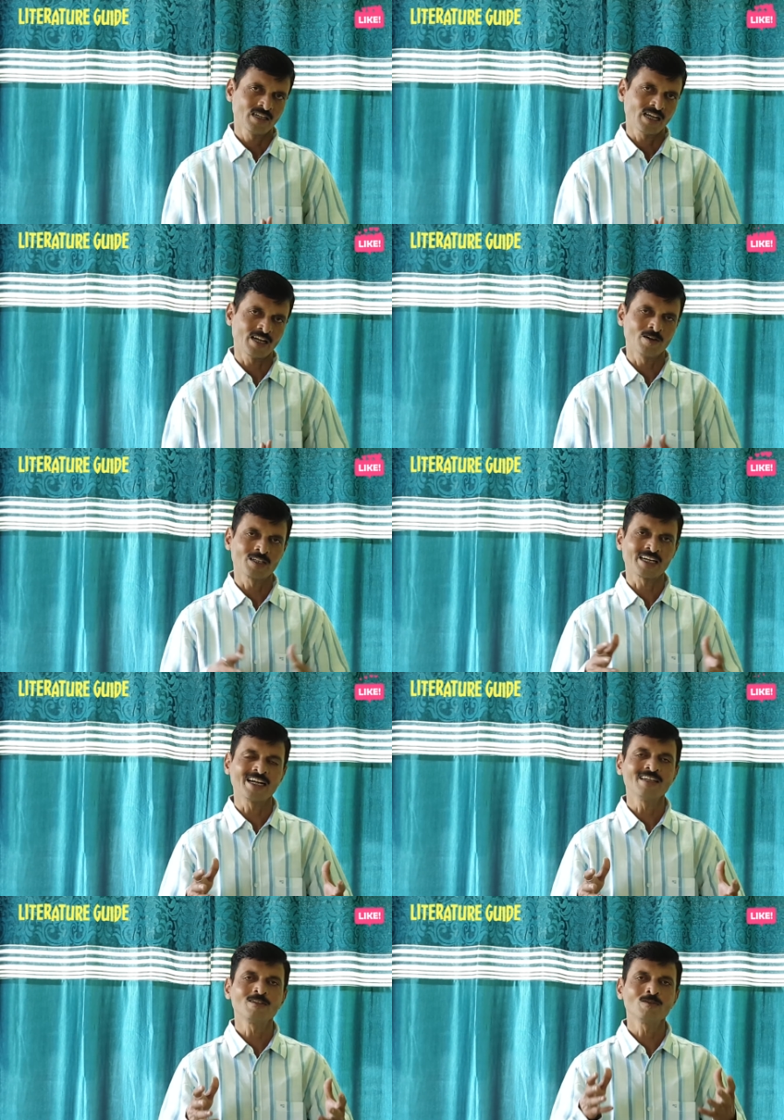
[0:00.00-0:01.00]
I have
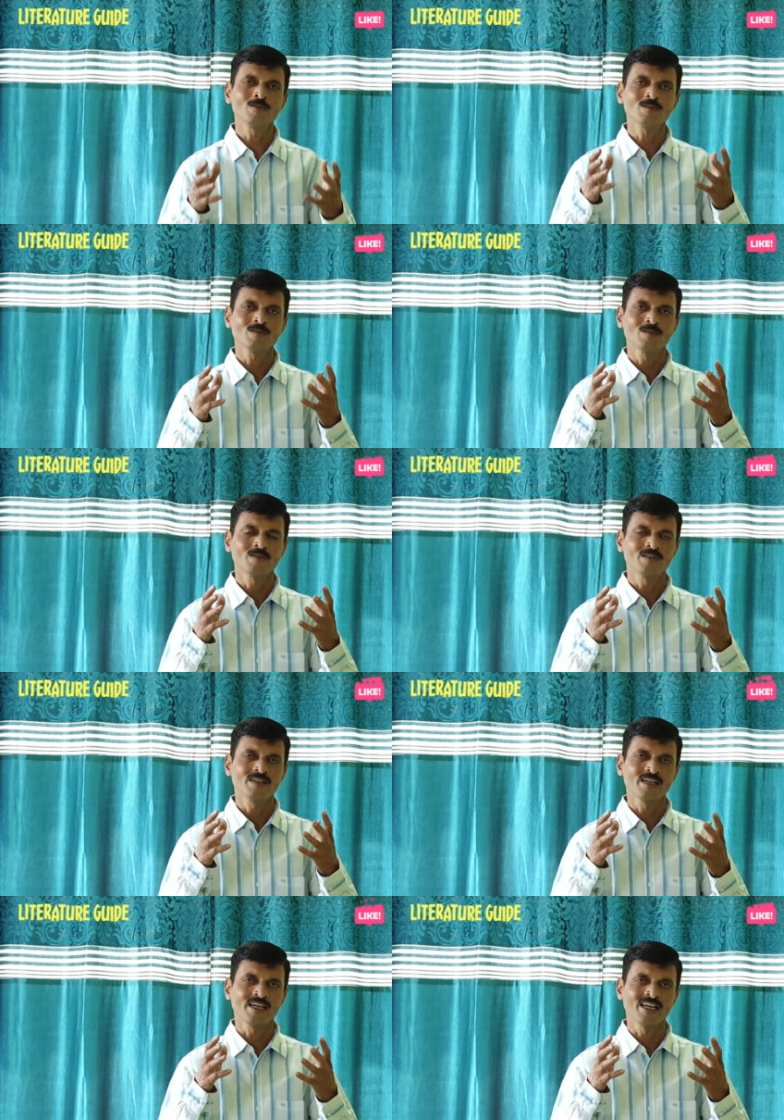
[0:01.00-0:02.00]
tried to
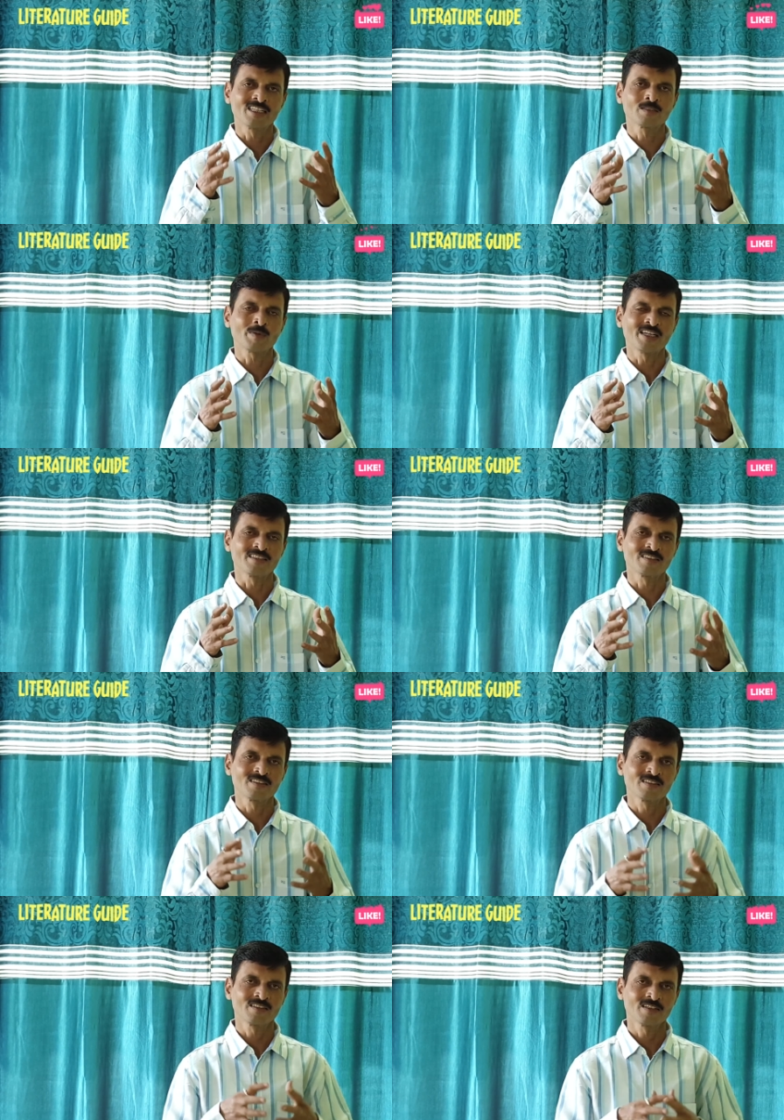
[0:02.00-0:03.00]

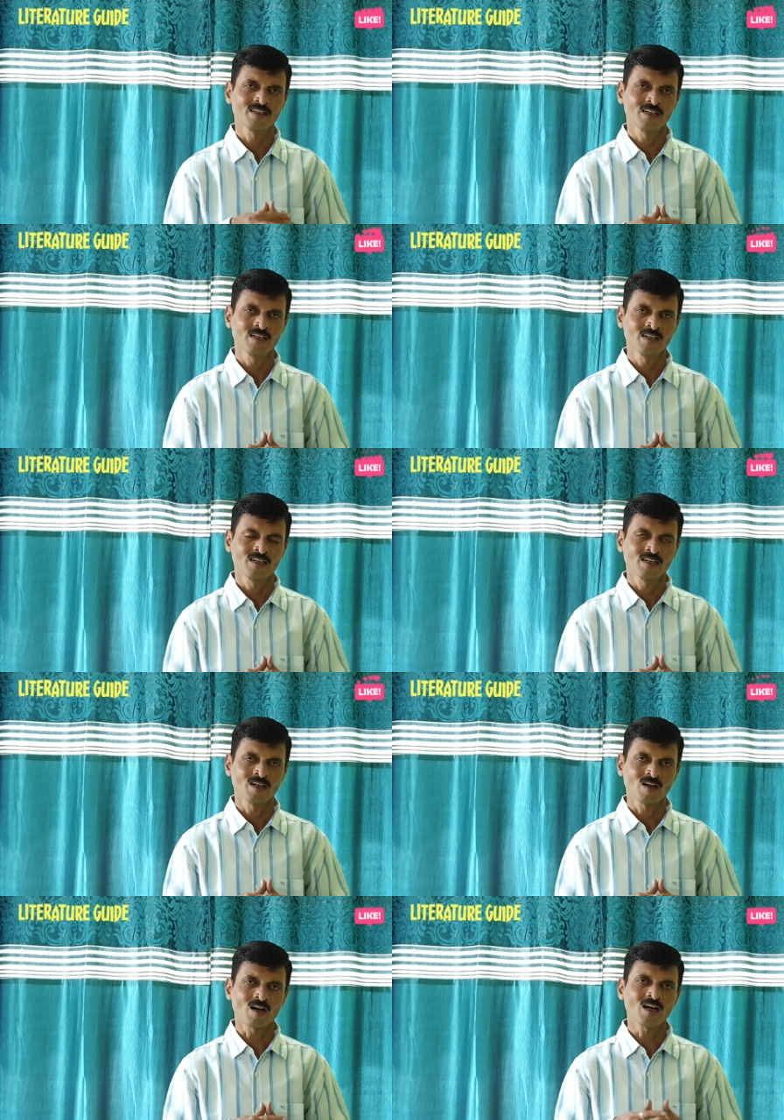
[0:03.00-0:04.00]
express
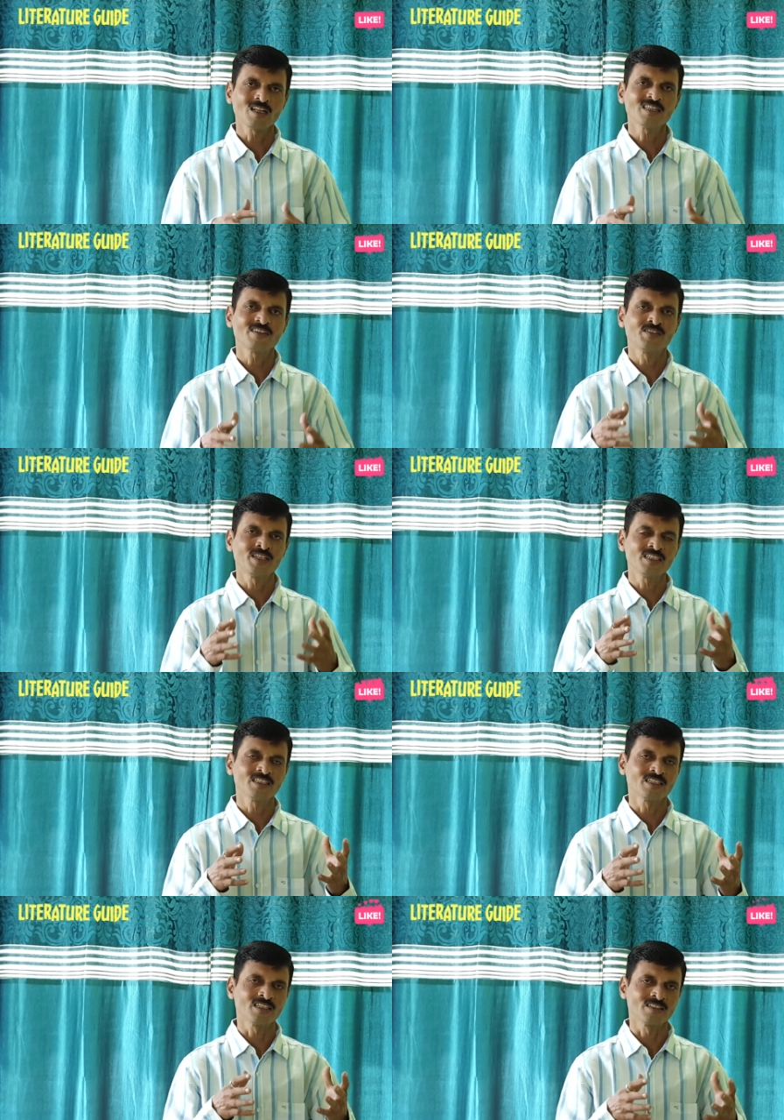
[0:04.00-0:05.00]
all the
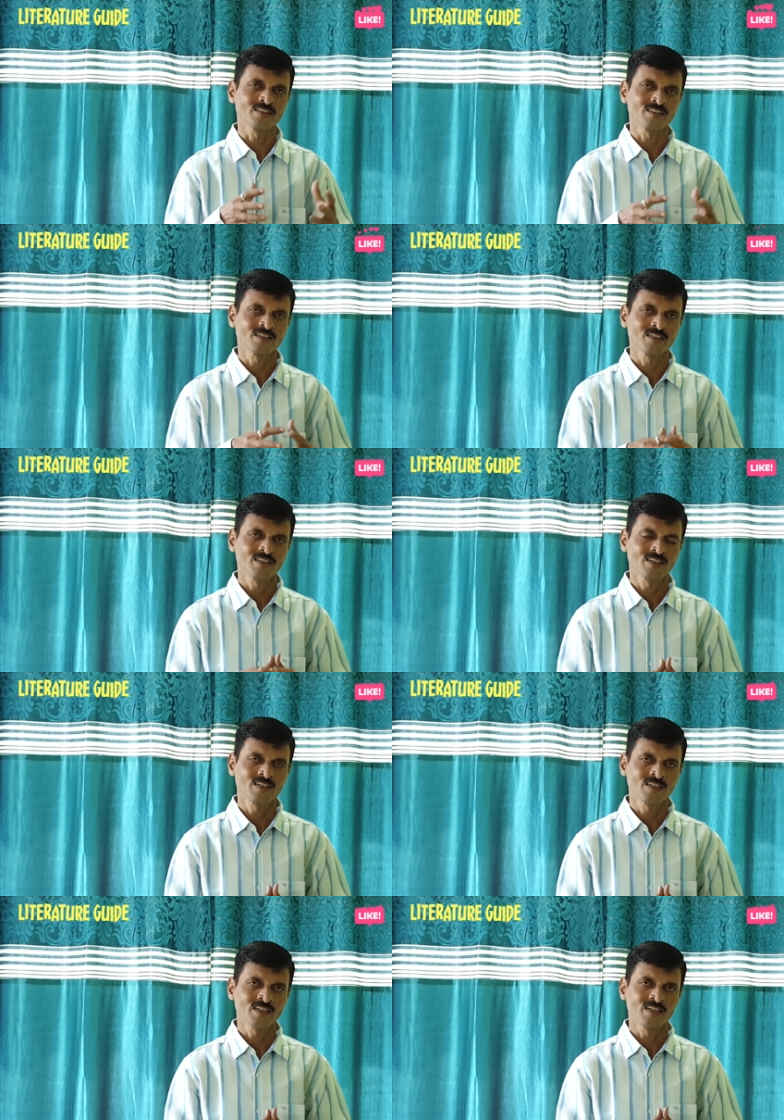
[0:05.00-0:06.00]
features
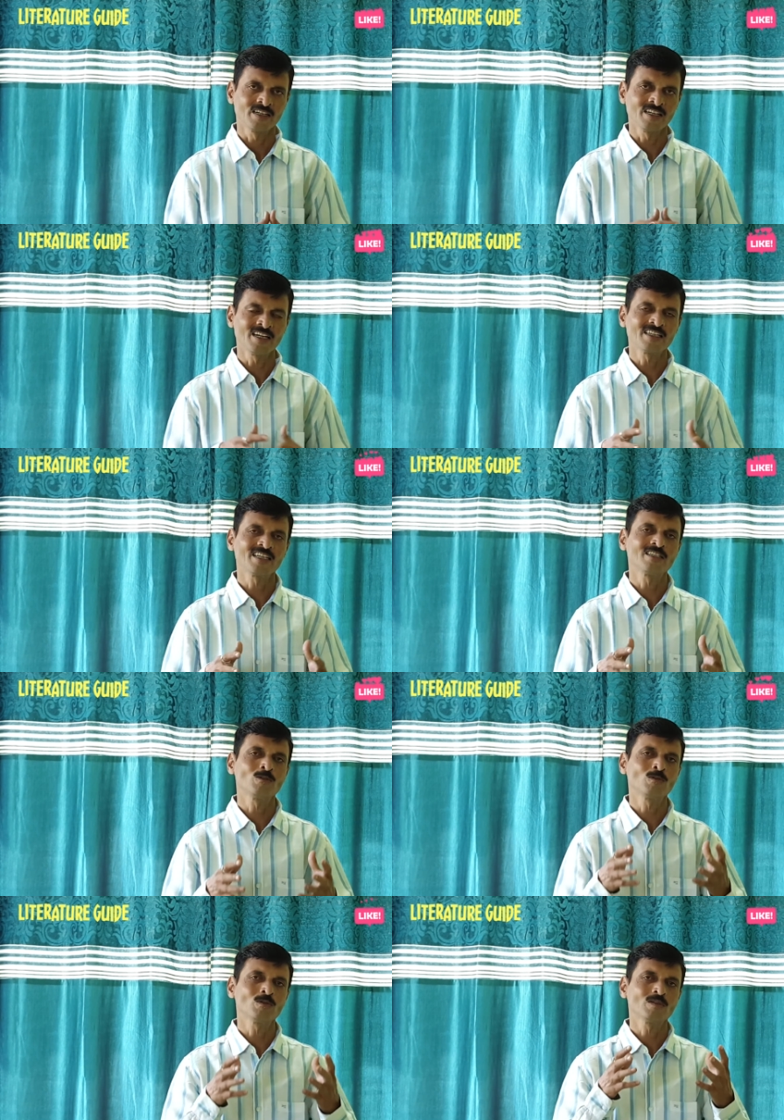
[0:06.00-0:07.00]
related
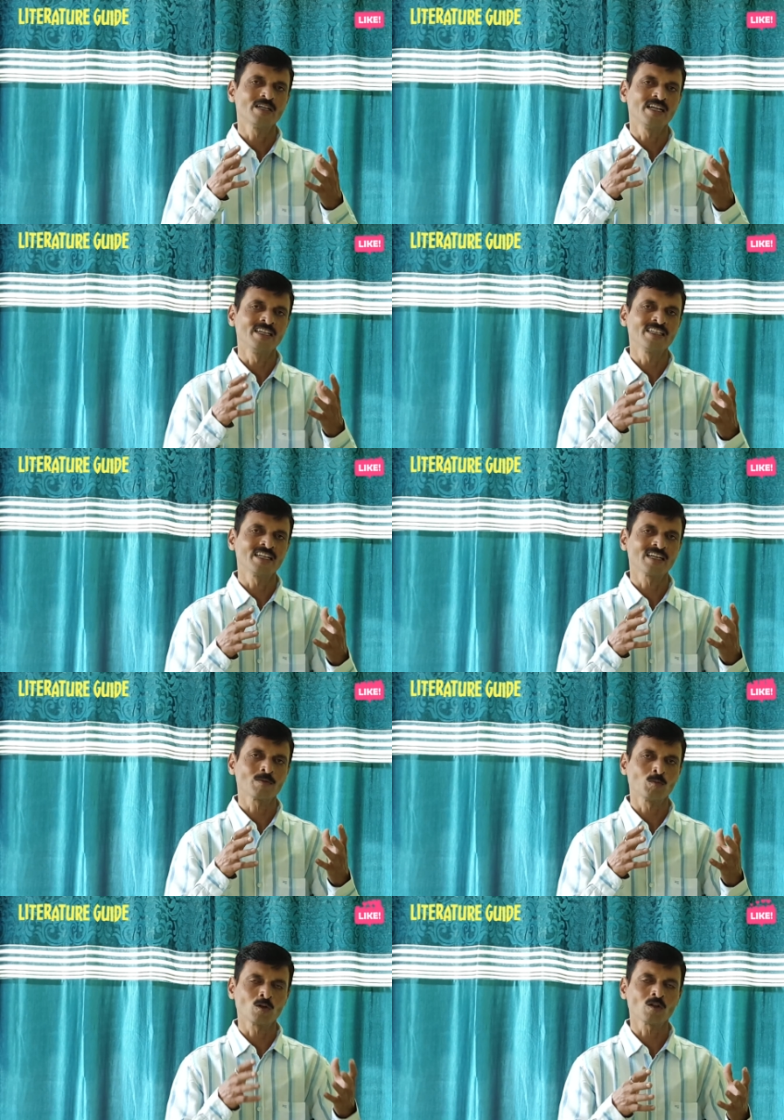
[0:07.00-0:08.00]
to interior
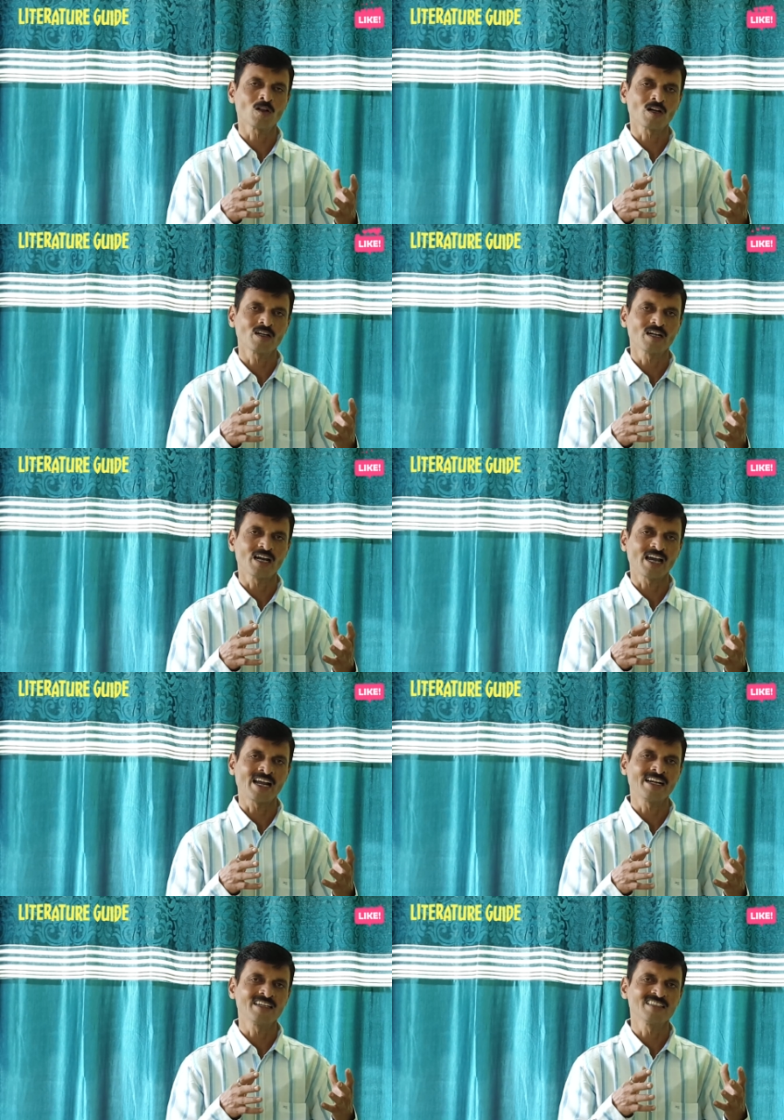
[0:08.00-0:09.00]
monologue
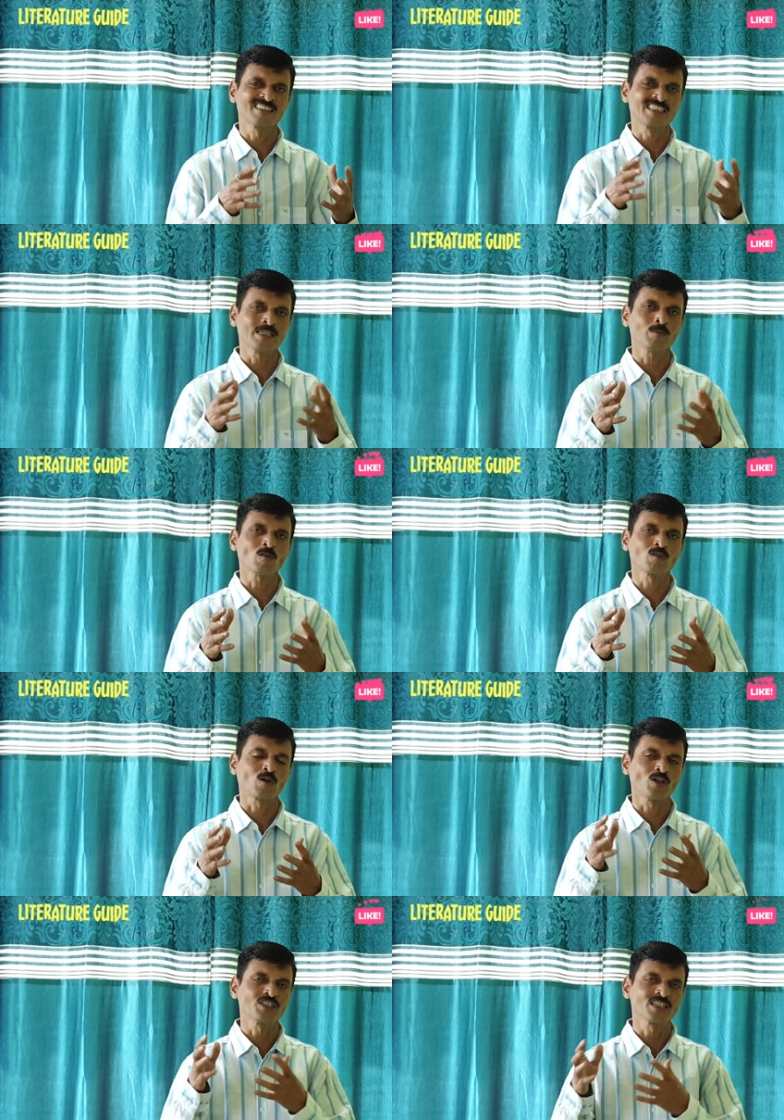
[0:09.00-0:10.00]
and stream of
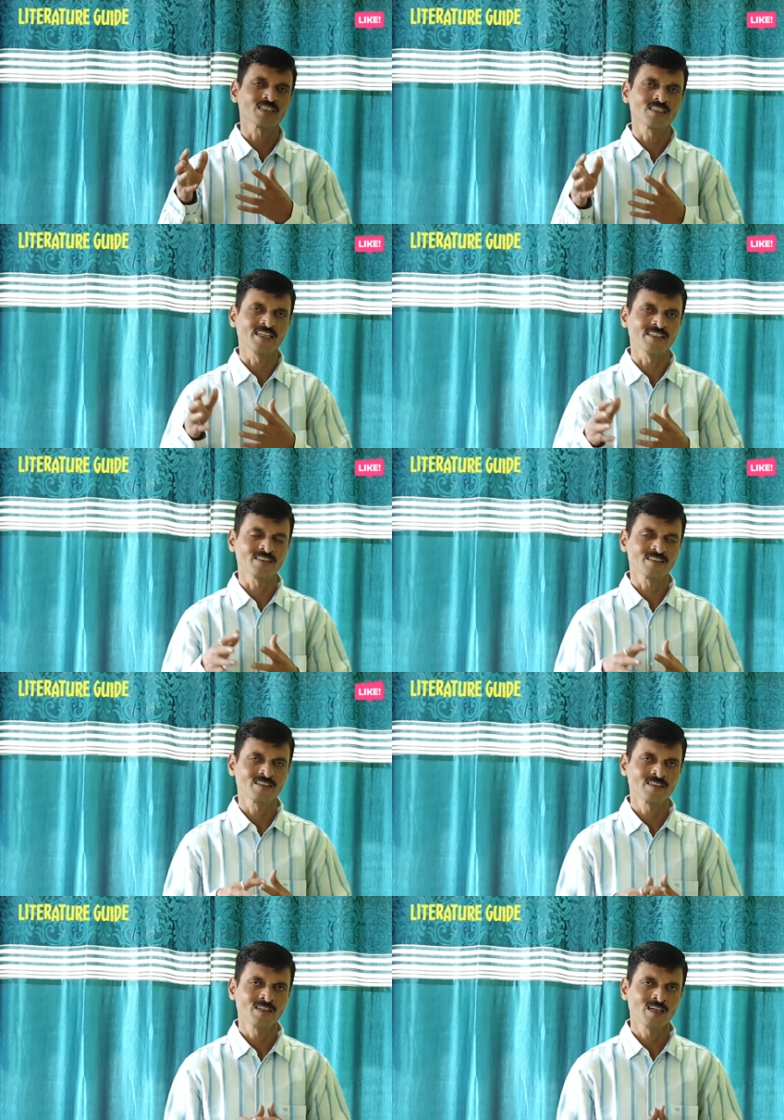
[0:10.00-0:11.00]
consciousness